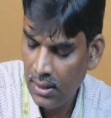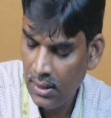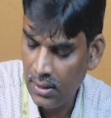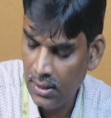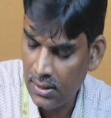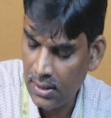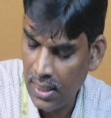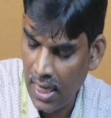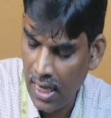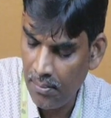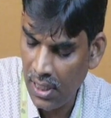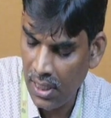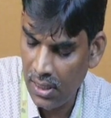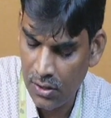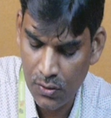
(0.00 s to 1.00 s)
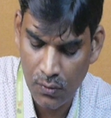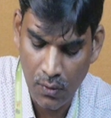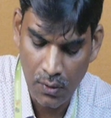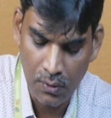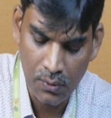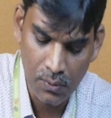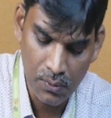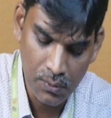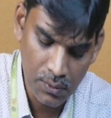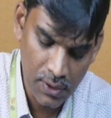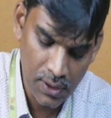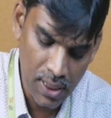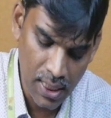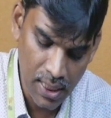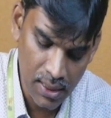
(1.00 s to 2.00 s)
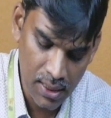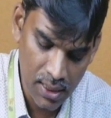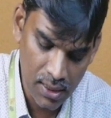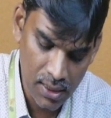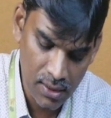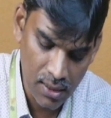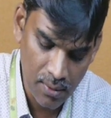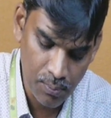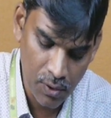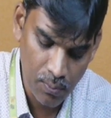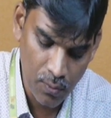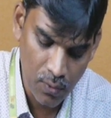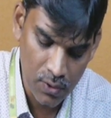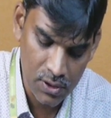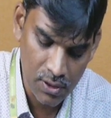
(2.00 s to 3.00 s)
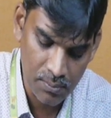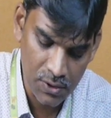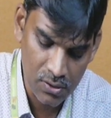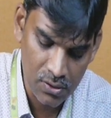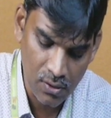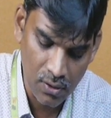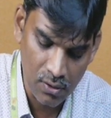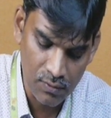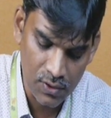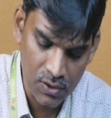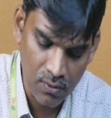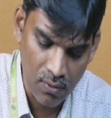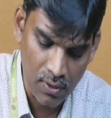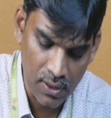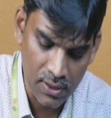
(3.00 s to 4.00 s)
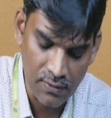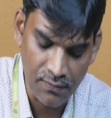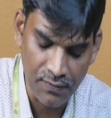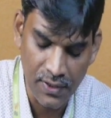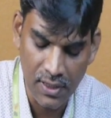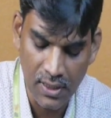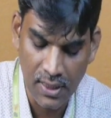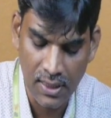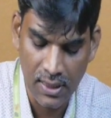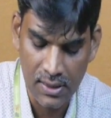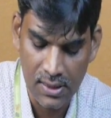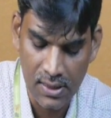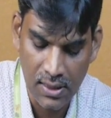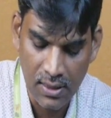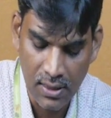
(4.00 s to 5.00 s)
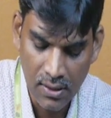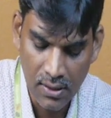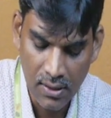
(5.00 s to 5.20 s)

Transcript: This lambda is equal to entire the upper portion of this curve is called as a field energy.